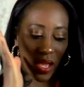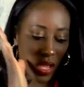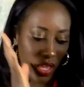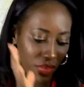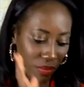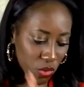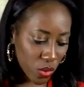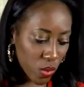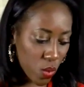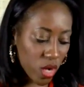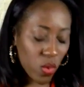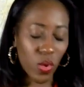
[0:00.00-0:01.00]
if I'm doing
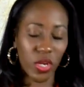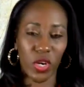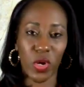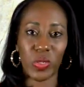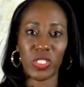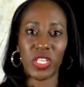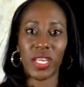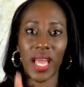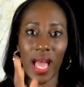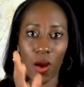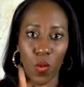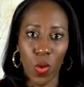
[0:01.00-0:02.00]
one-on-one coaching,
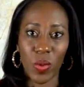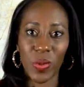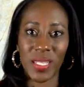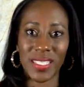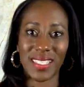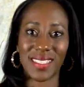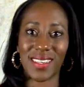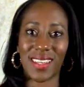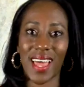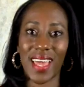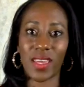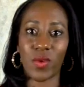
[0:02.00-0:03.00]
what does this look
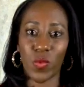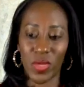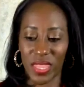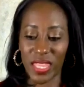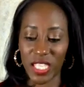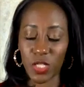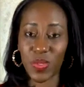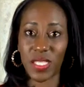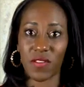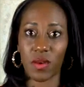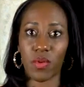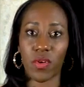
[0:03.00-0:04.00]
like with this
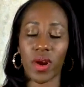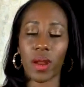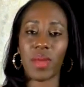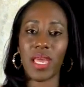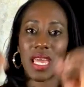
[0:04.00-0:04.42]
specific program?